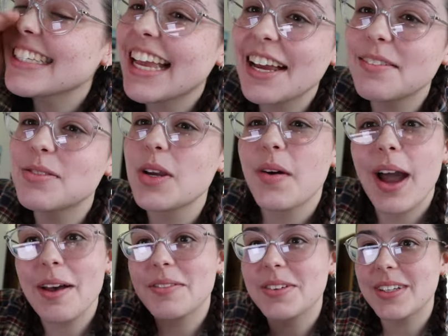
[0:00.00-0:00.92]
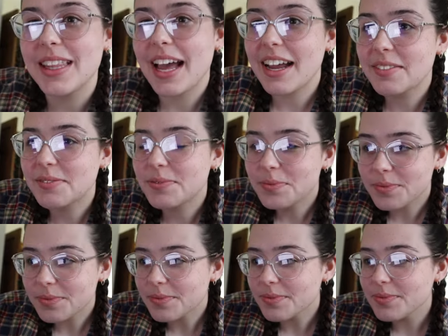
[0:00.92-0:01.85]
I'm so happy with that.
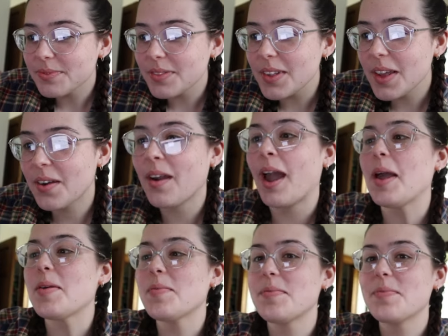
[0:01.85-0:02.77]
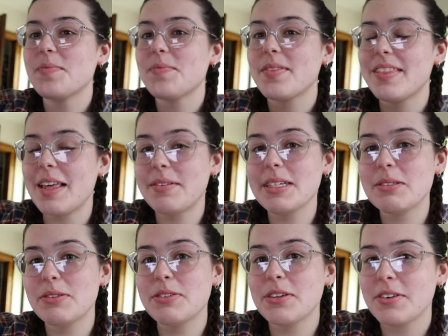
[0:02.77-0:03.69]
Okay, that makes
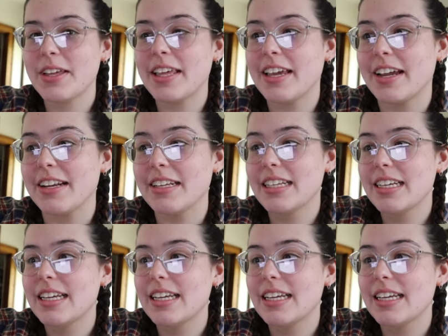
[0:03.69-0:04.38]
me feel really good.